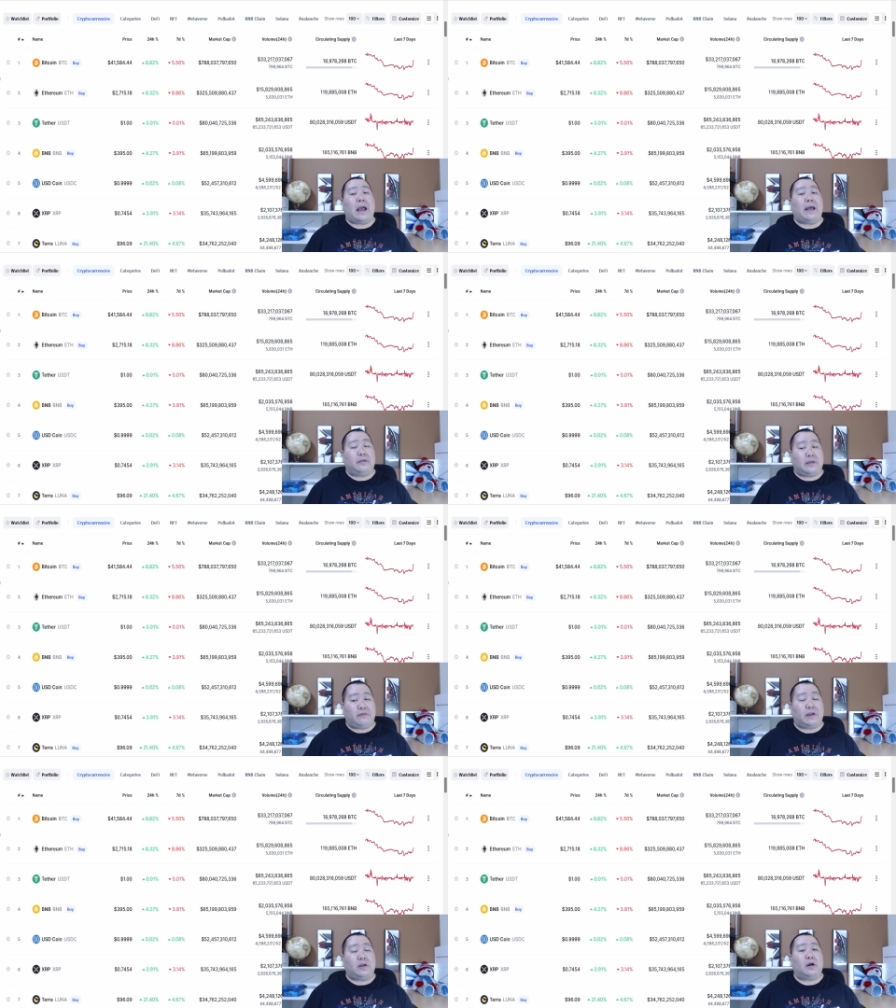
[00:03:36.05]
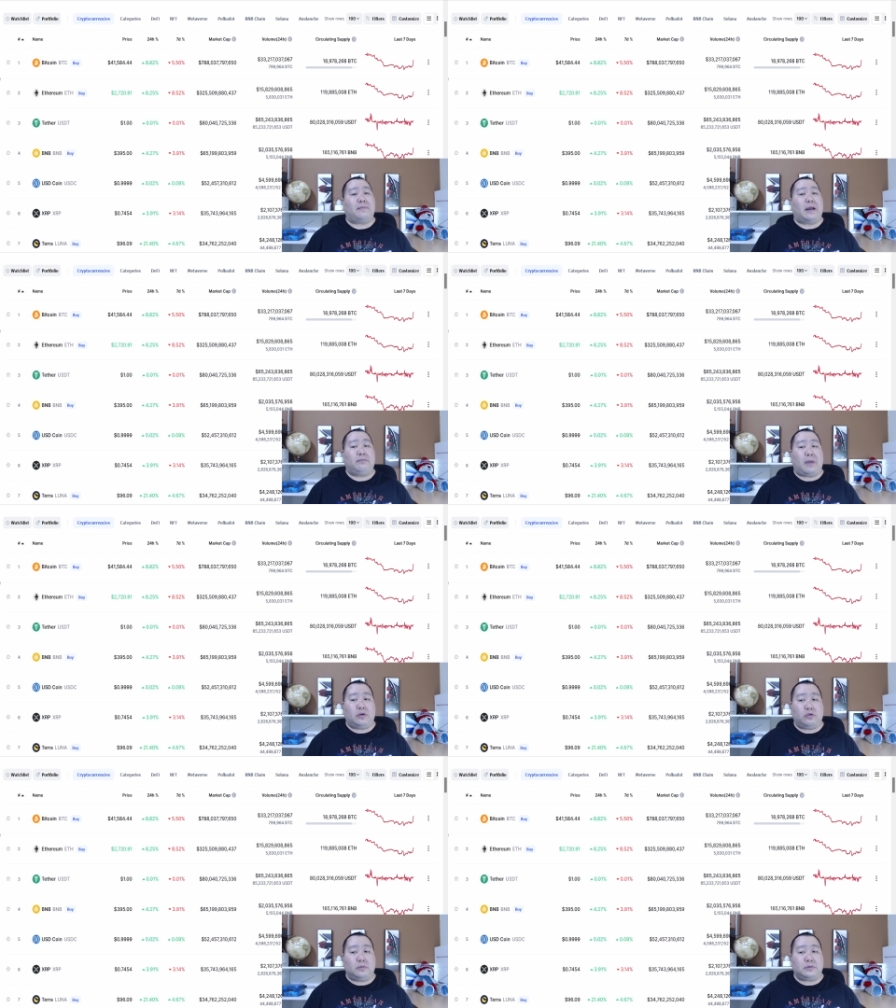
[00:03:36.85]
And stuff I talk about in my
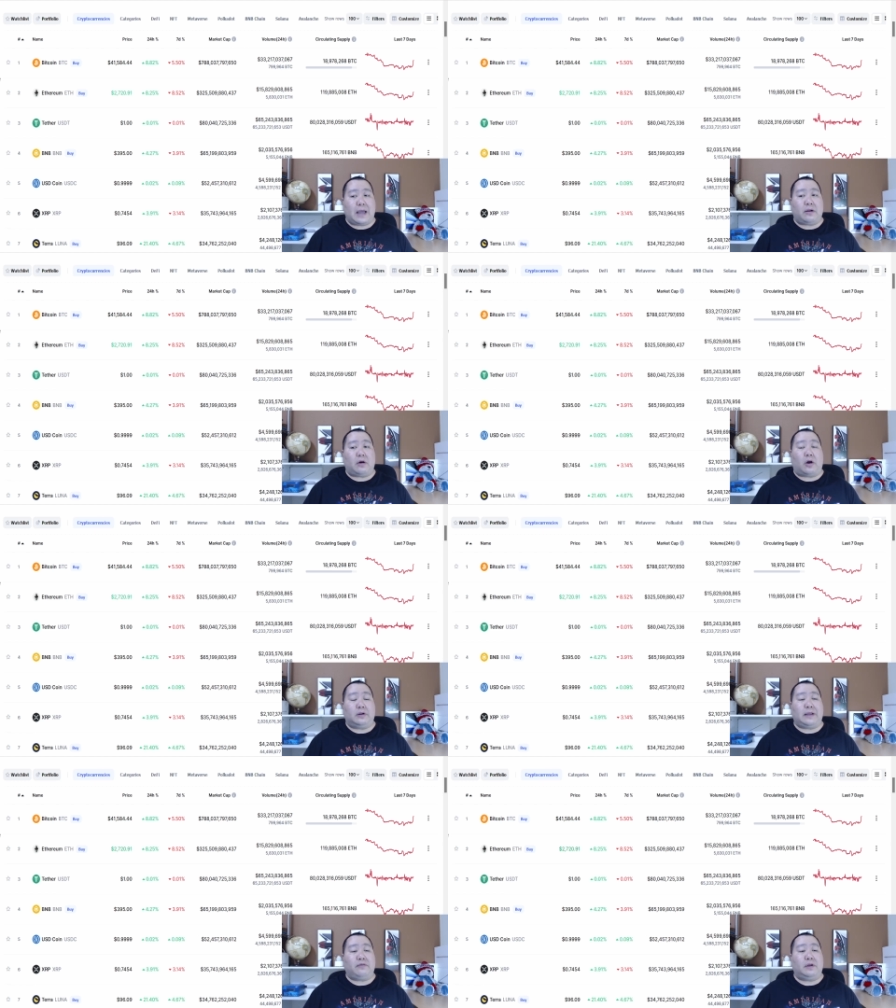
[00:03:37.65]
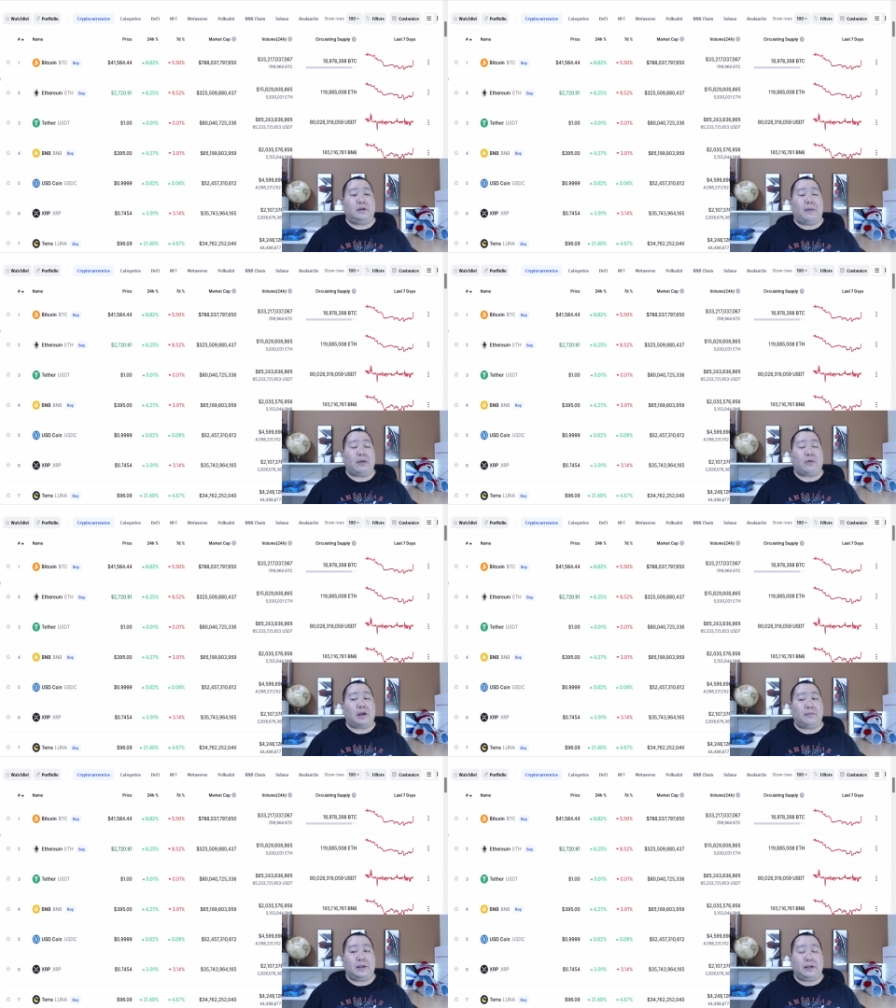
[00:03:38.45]
YouTube channel are definitely my
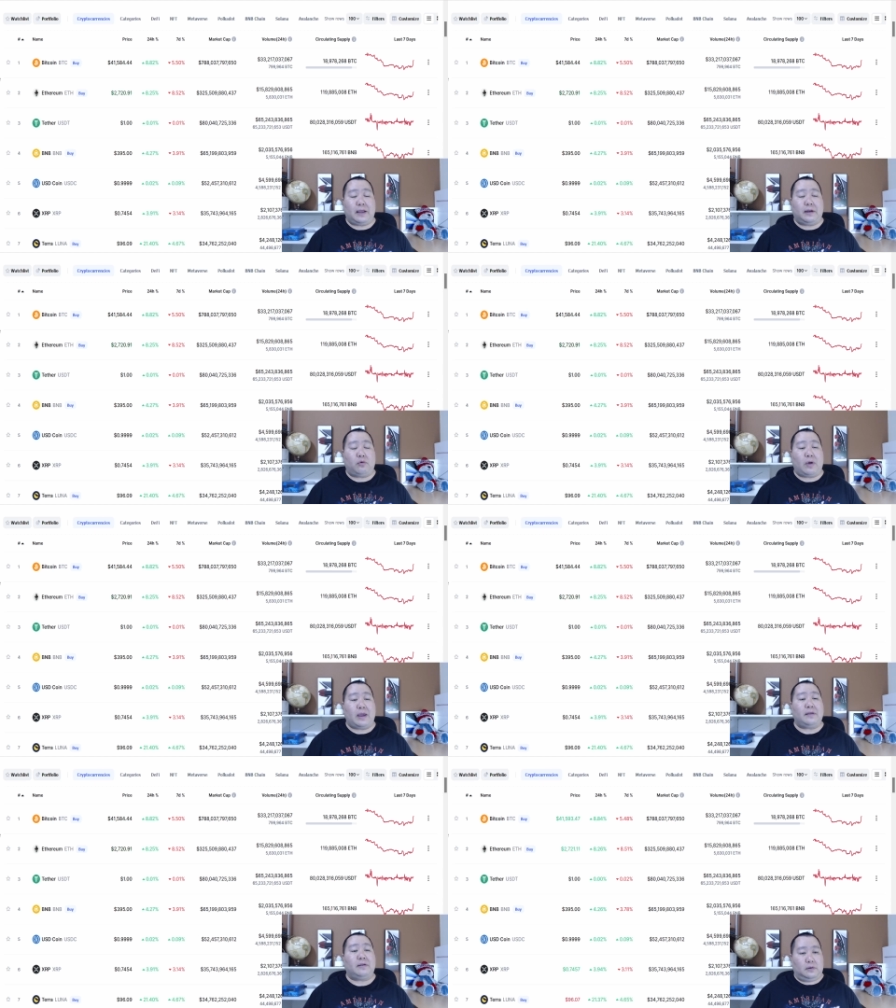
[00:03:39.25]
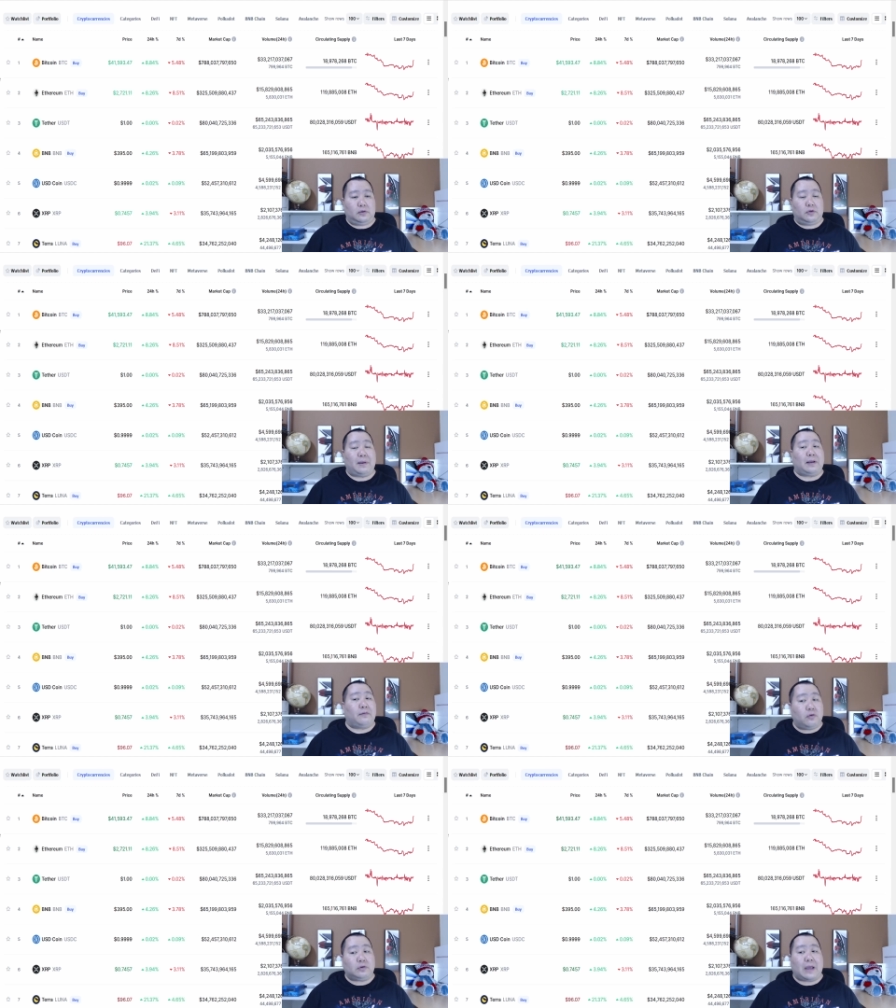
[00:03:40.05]
recommended ways to make
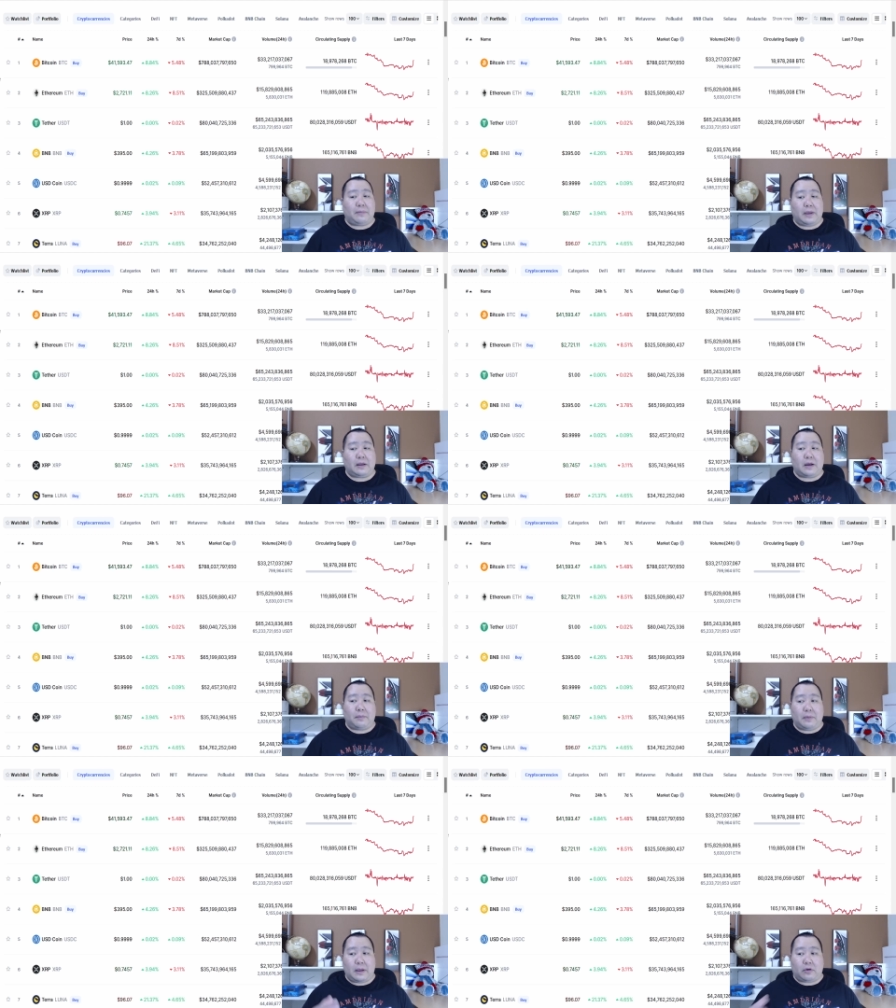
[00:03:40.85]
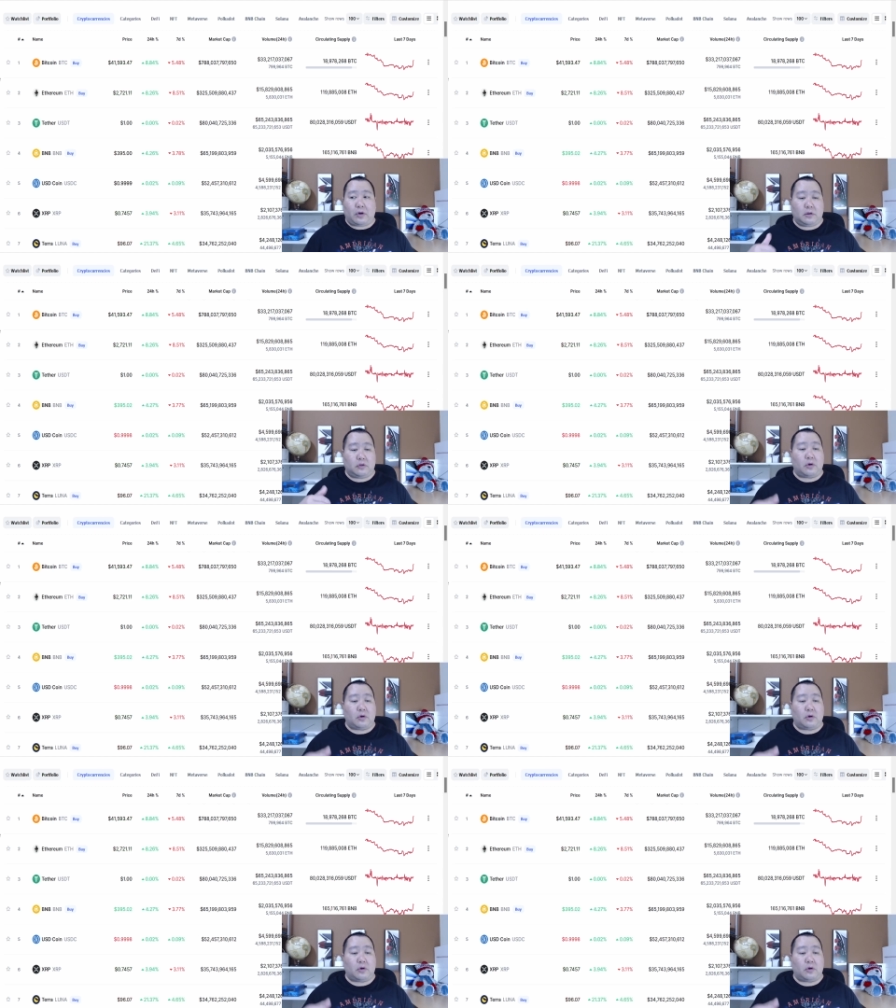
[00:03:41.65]
a full-time income in crypto.